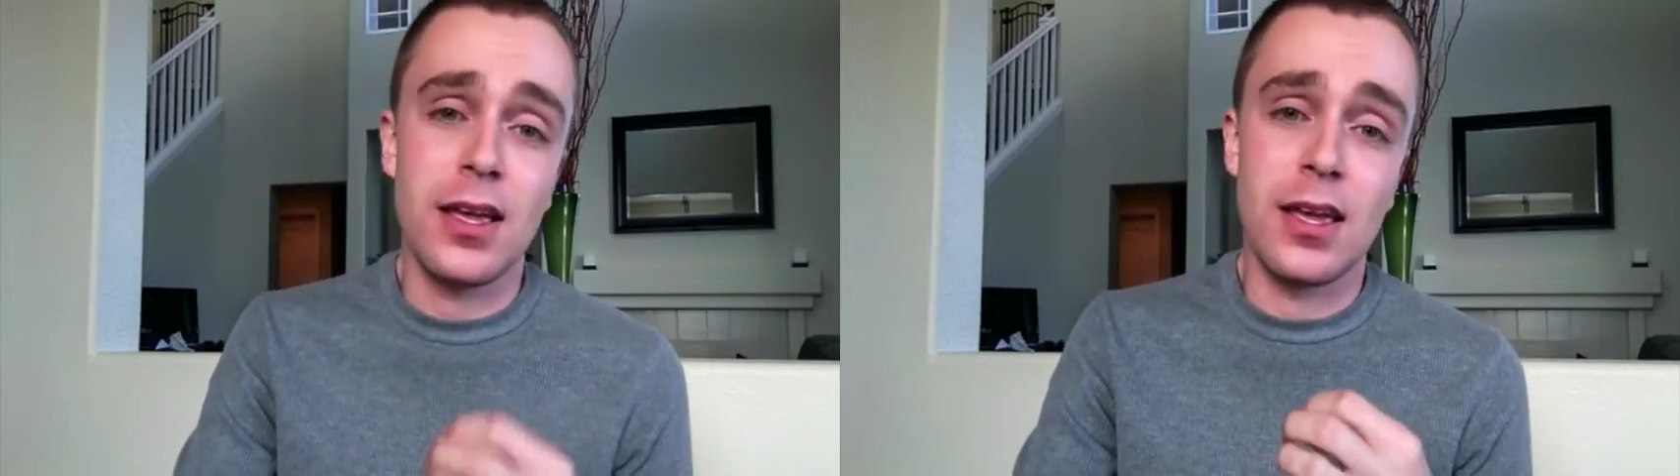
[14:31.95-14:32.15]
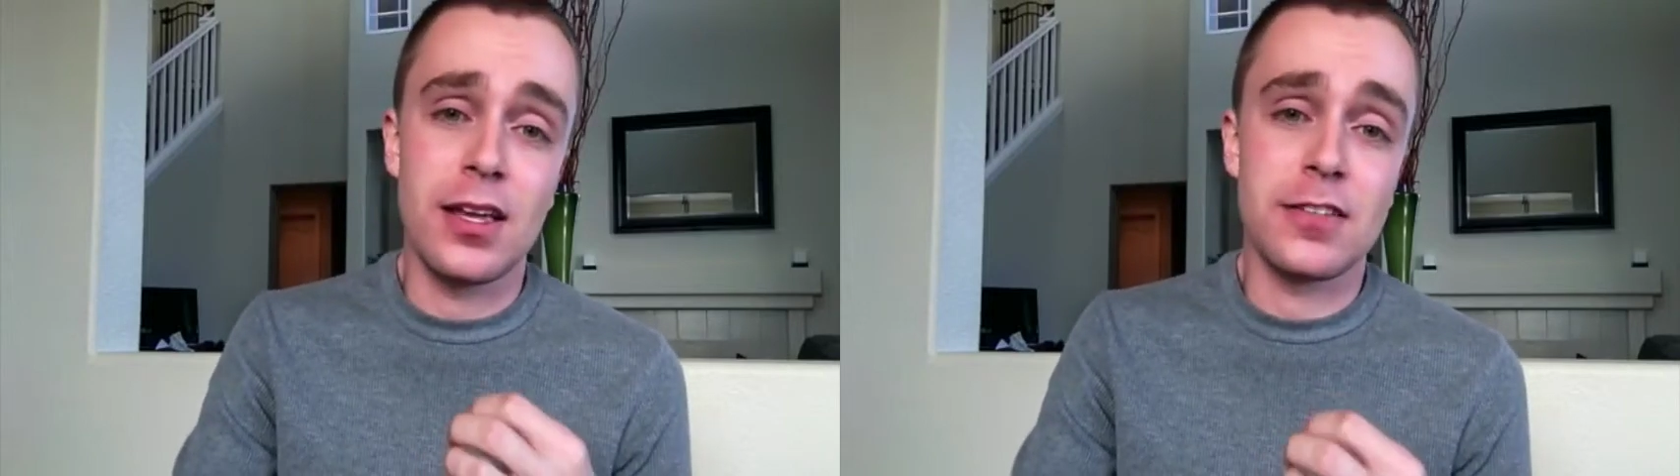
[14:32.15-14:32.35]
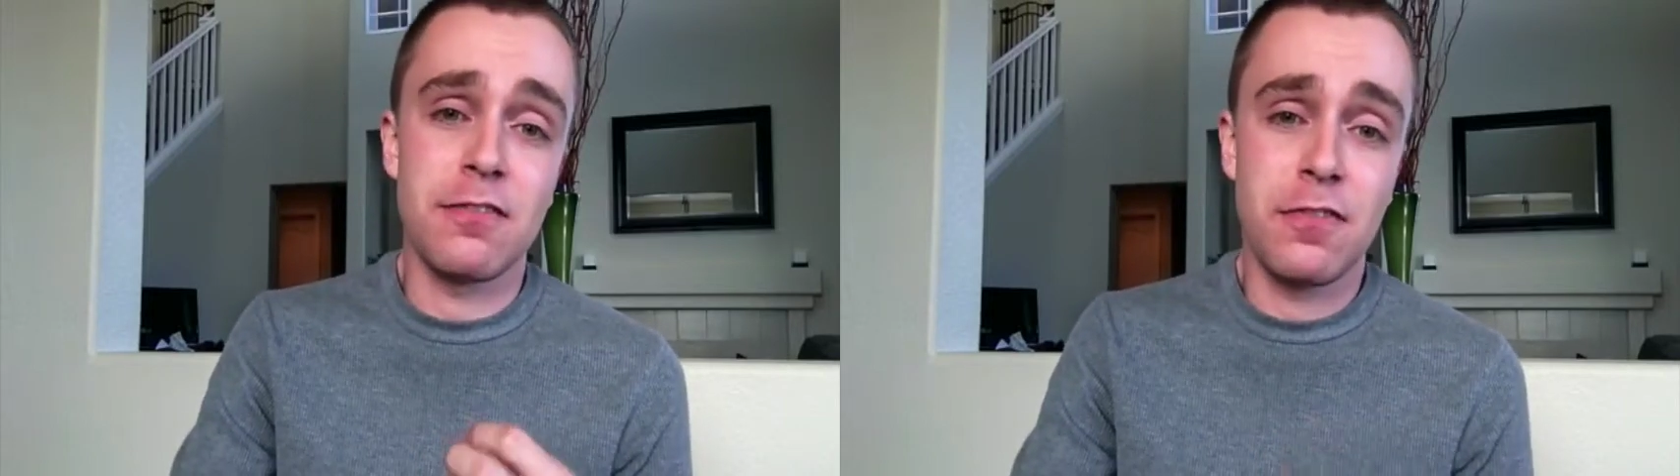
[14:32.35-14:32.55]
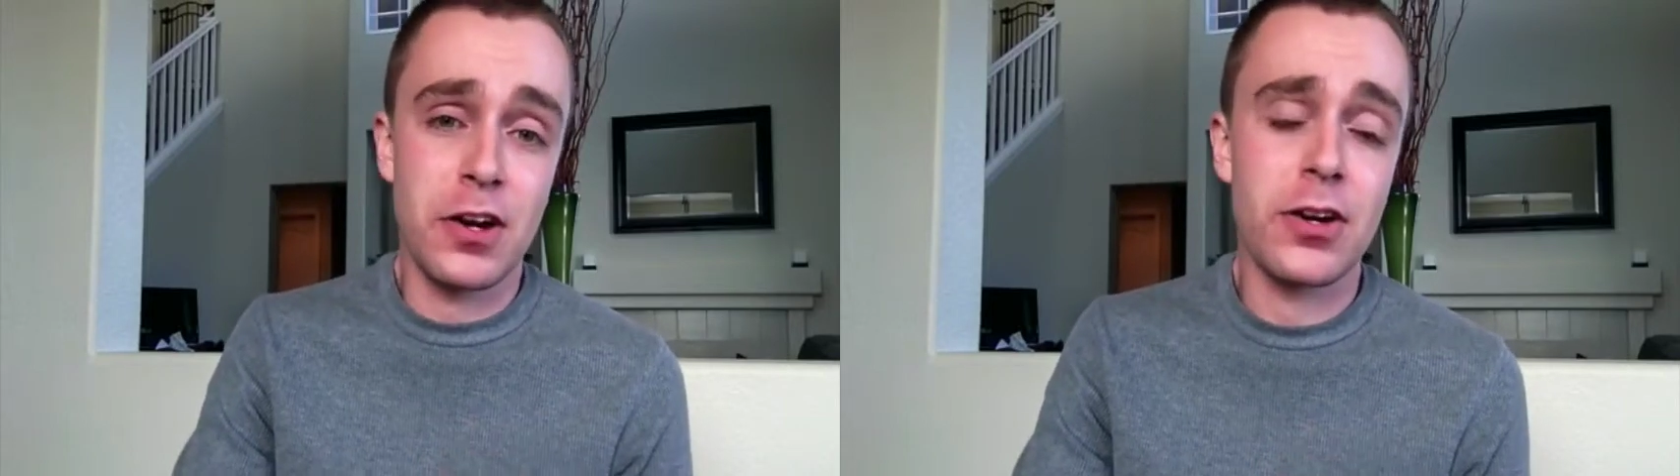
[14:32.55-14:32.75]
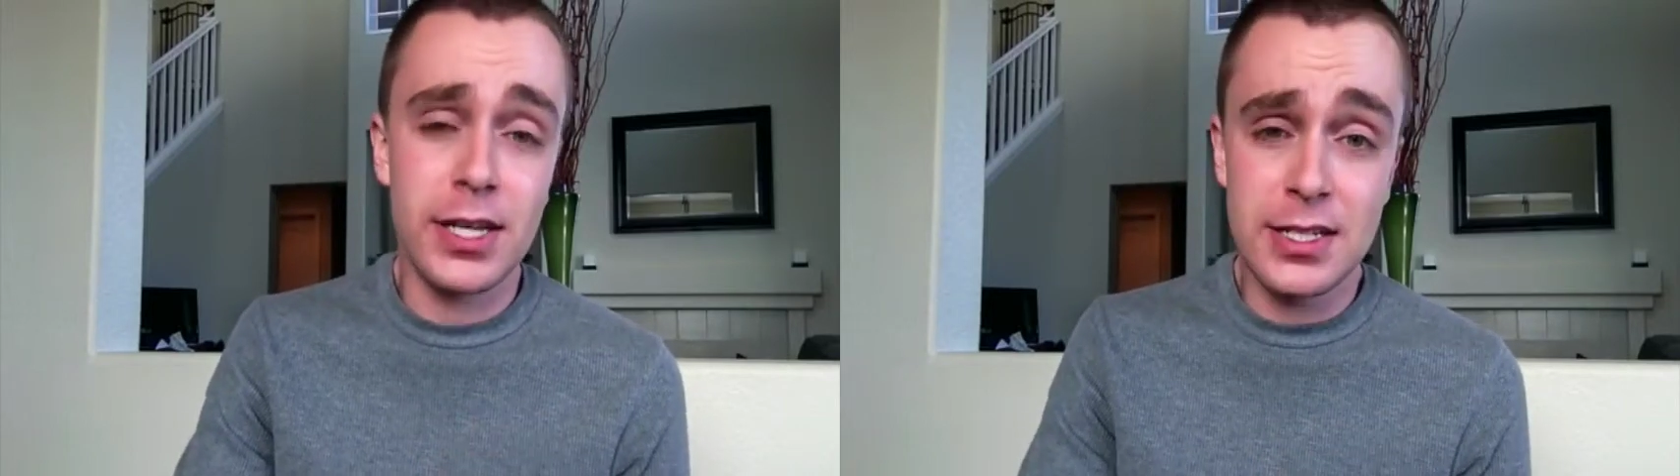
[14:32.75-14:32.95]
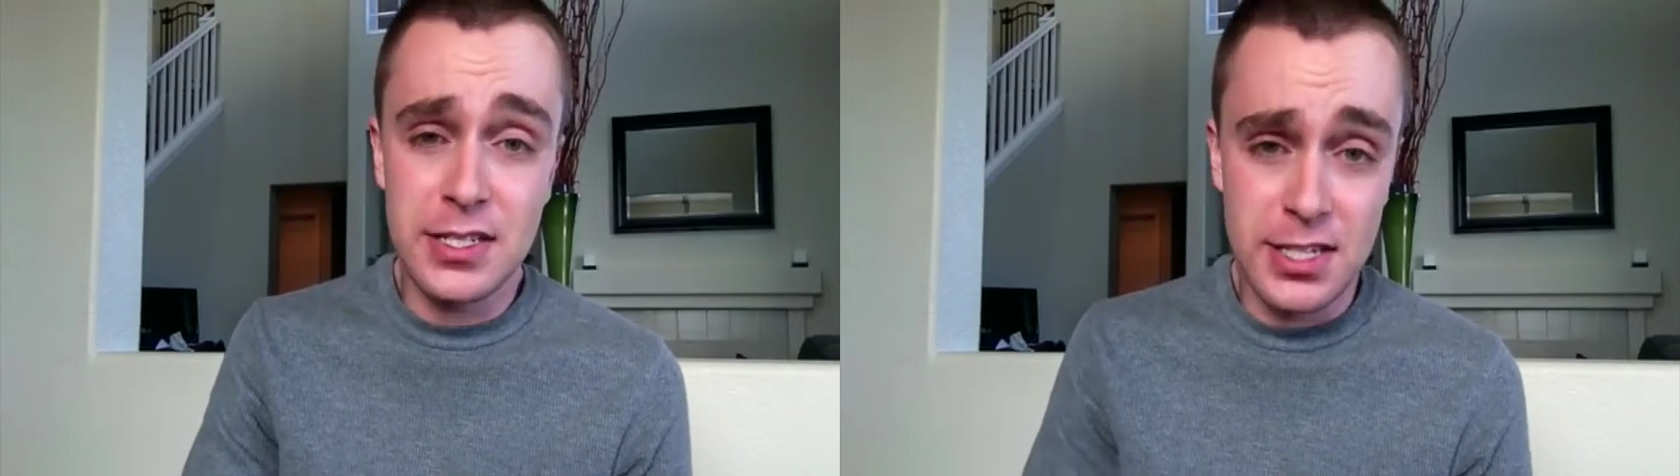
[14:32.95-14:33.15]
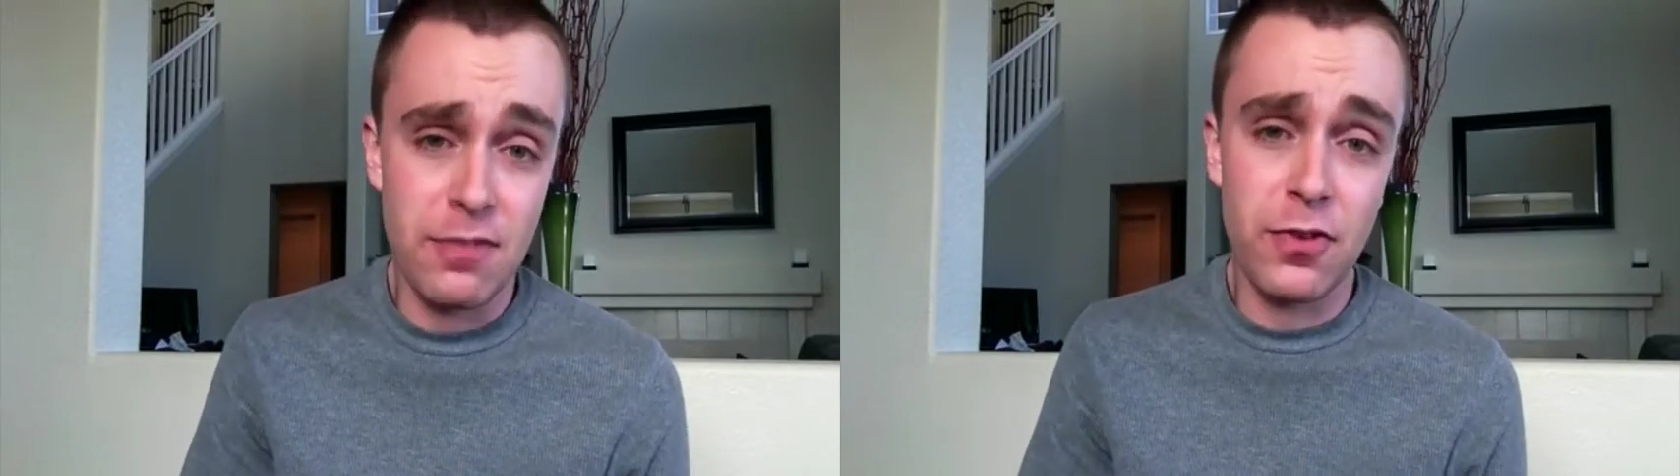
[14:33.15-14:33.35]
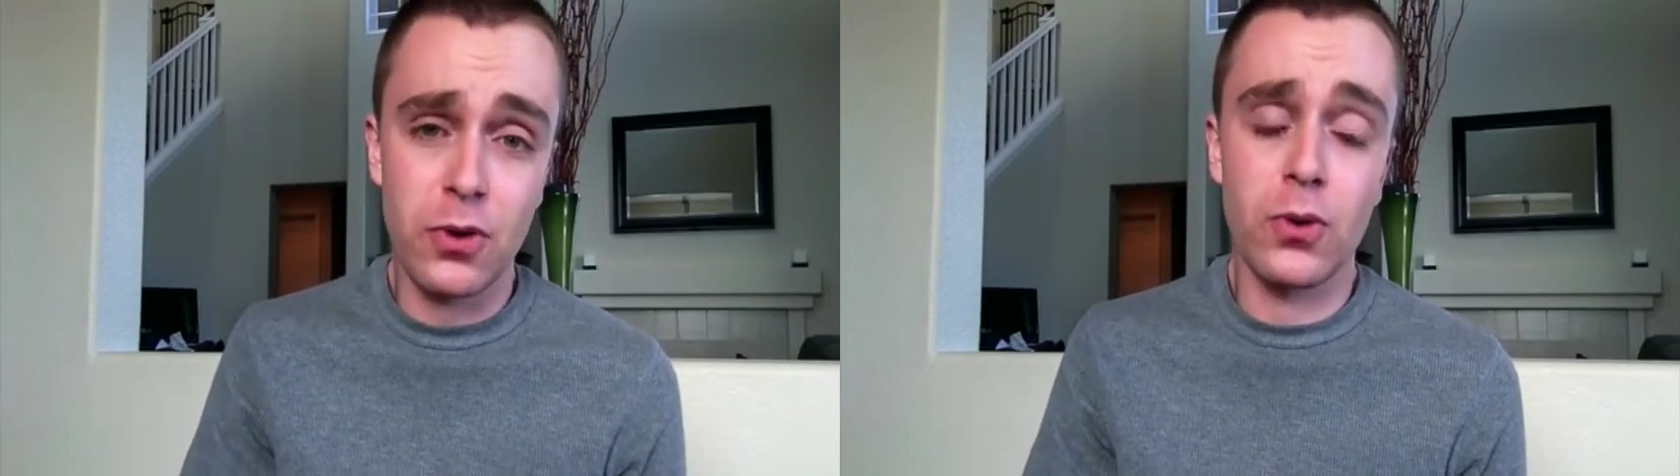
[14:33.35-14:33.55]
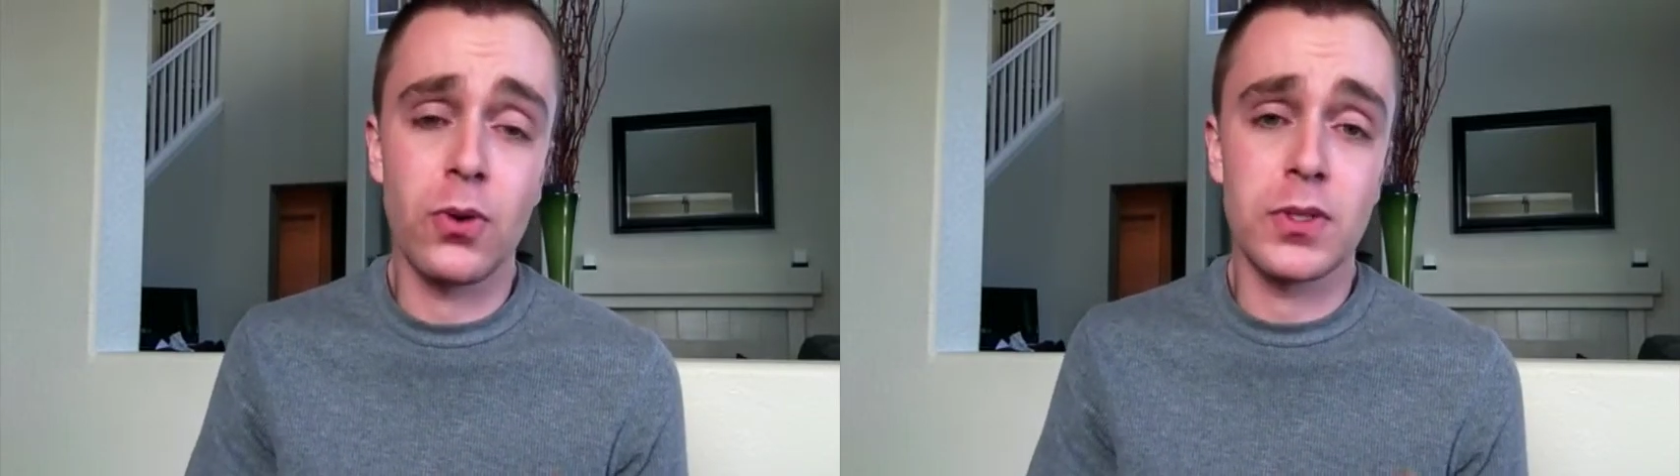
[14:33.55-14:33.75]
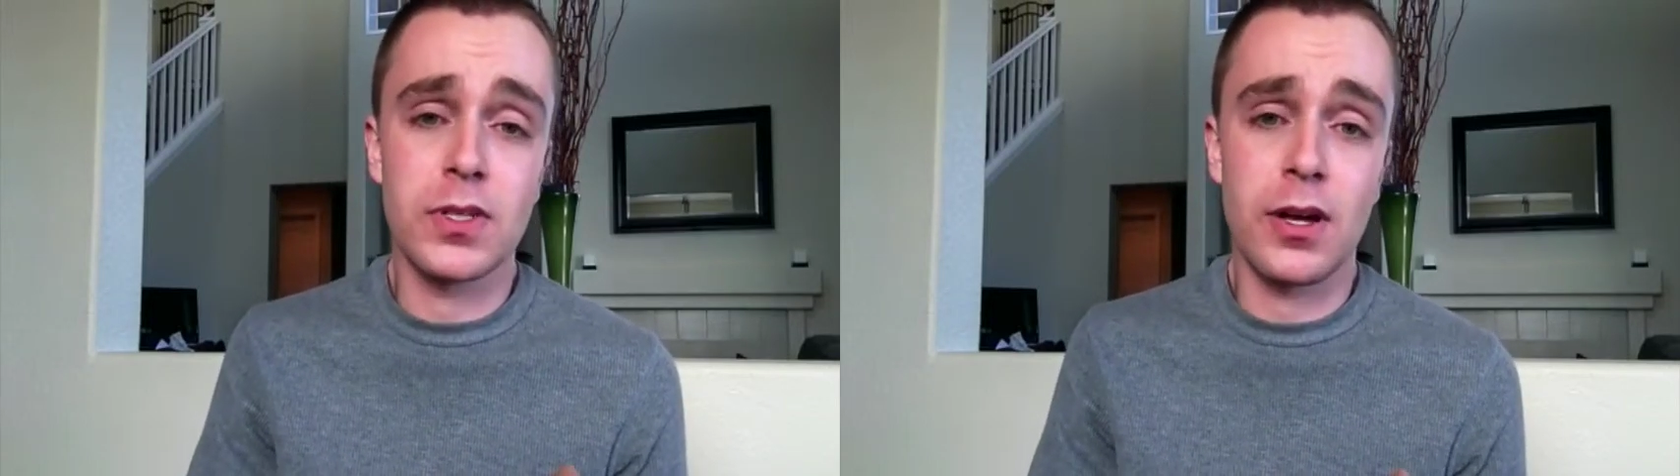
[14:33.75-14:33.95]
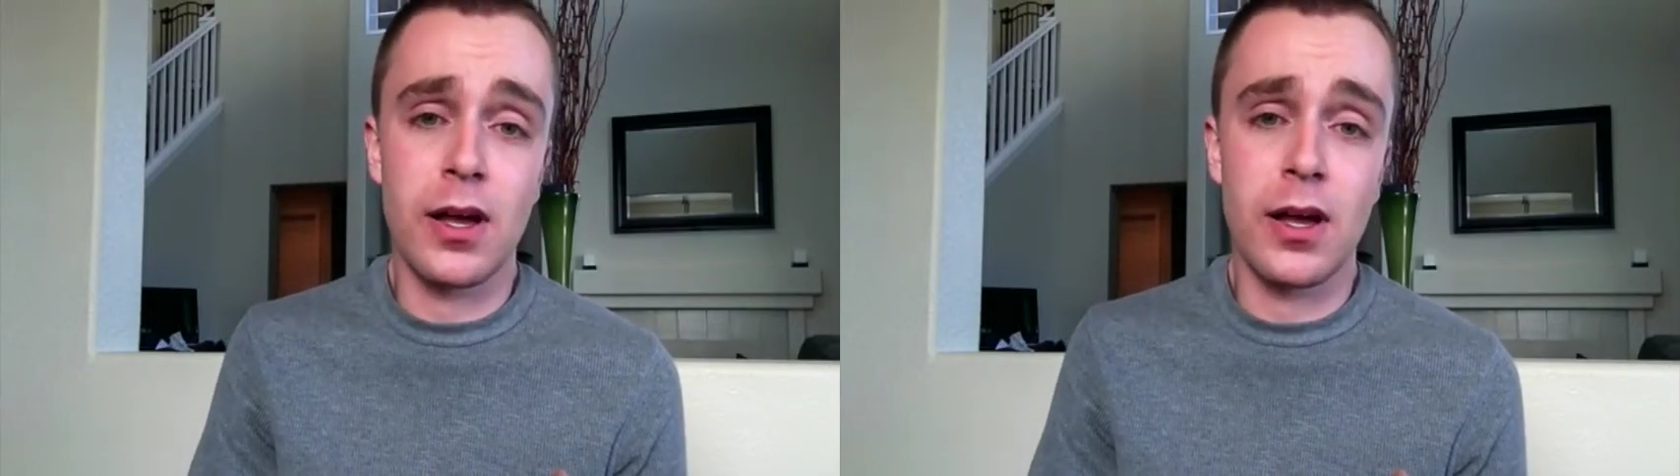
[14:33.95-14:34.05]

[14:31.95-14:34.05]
is a very difficult